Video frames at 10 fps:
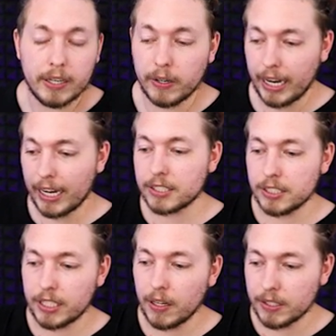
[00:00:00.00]
And you can actually
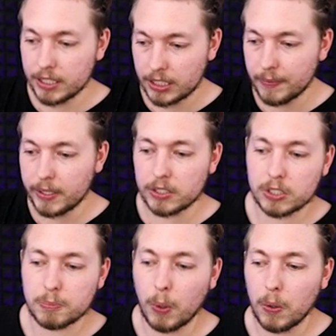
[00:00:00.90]
tell it's giving us
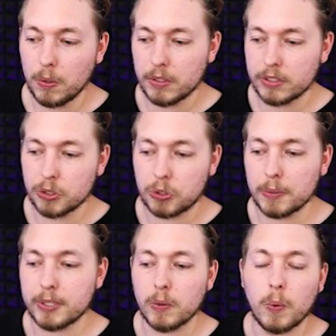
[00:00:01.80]
a small
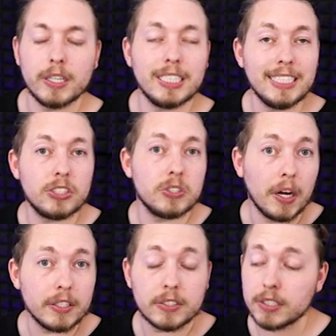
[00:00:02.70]
description of what each
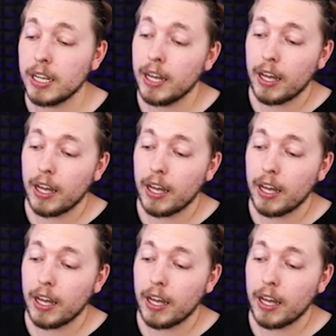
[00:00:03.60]
does.